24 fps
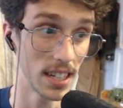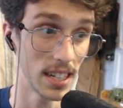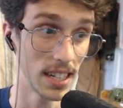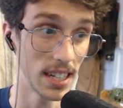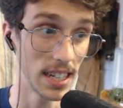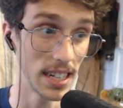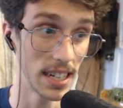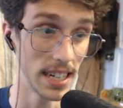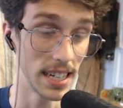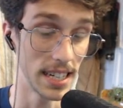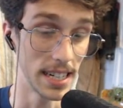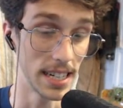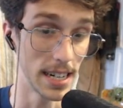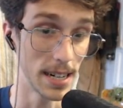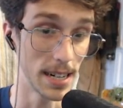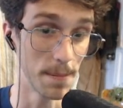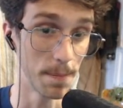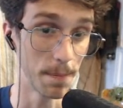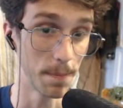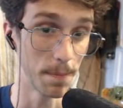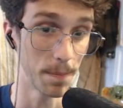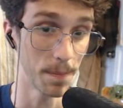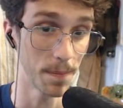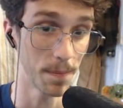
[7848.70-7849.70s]

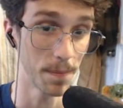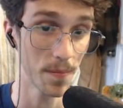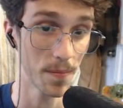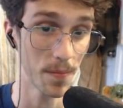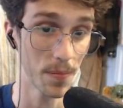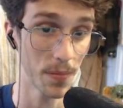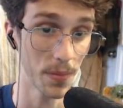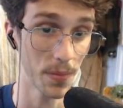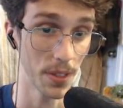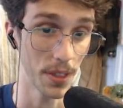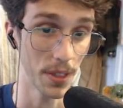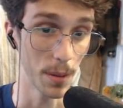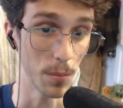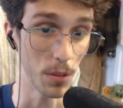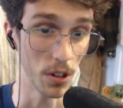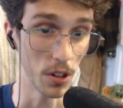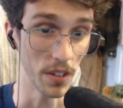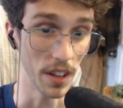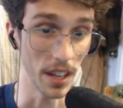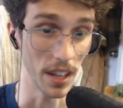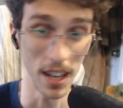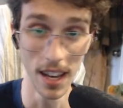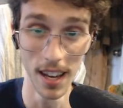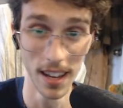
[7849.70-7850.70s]
the
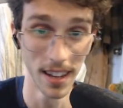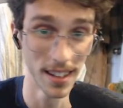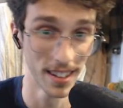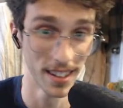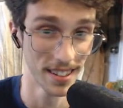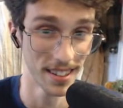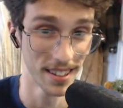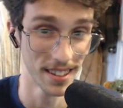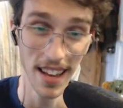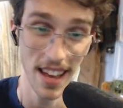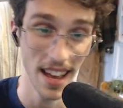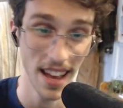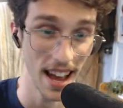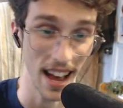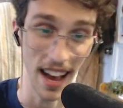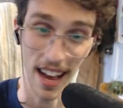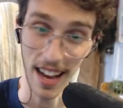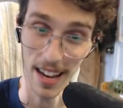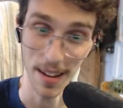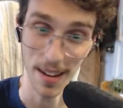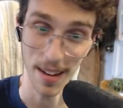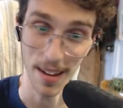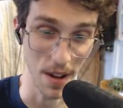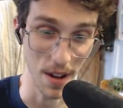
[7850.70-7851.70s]
movie.
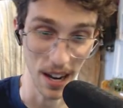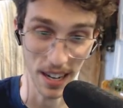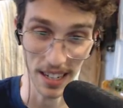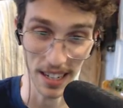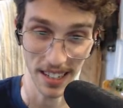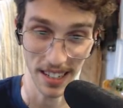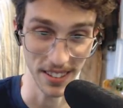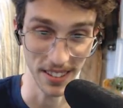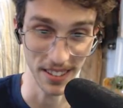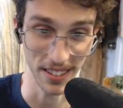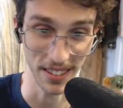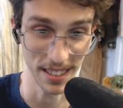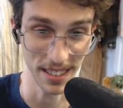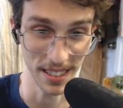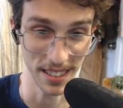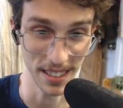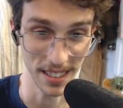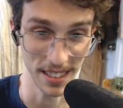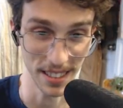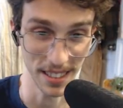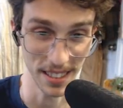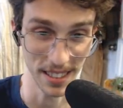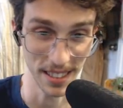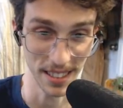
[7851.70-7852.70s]
I'm not going to
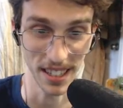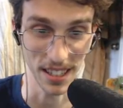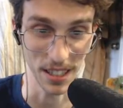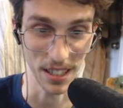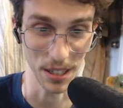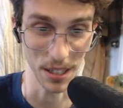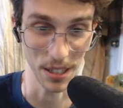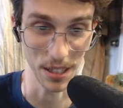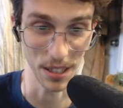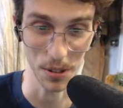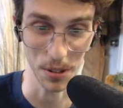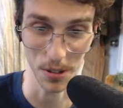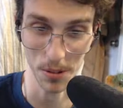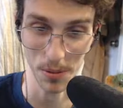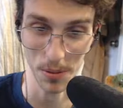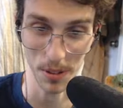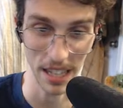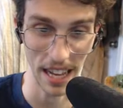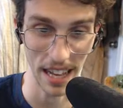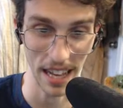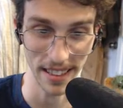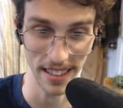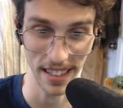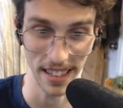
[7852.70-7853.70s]
be cutting corners with
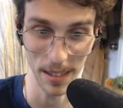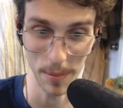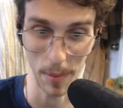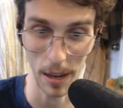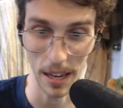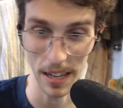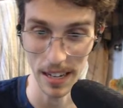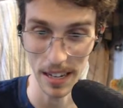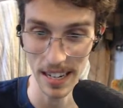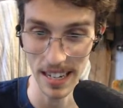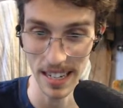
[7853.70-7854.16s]
that thing, man.